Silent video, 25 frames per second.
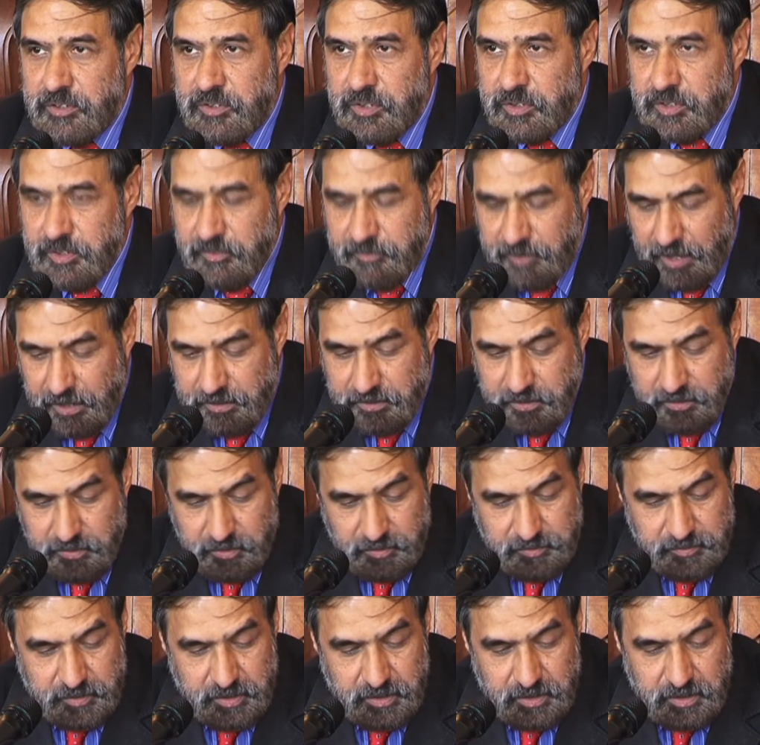to the father
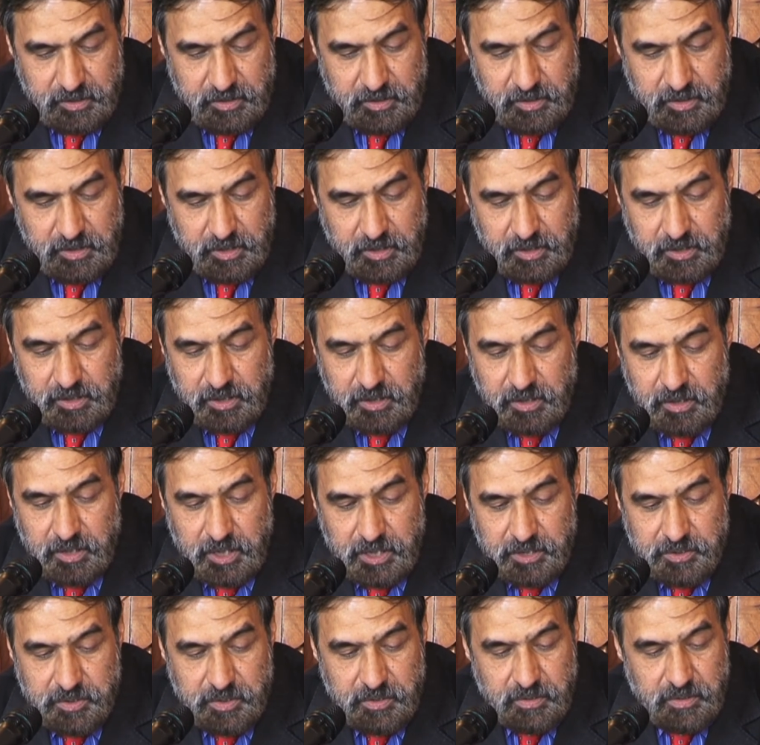of the Indian
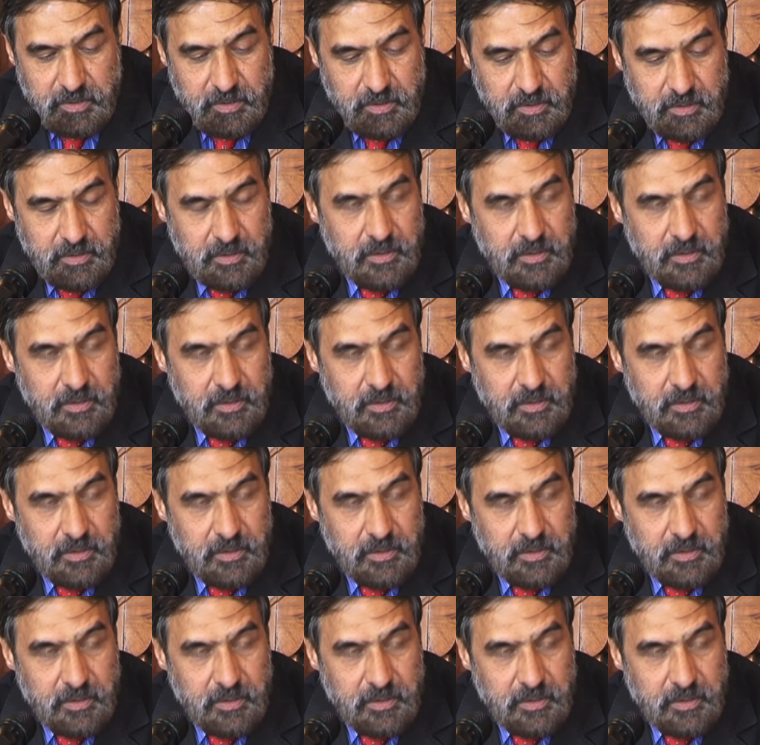nation,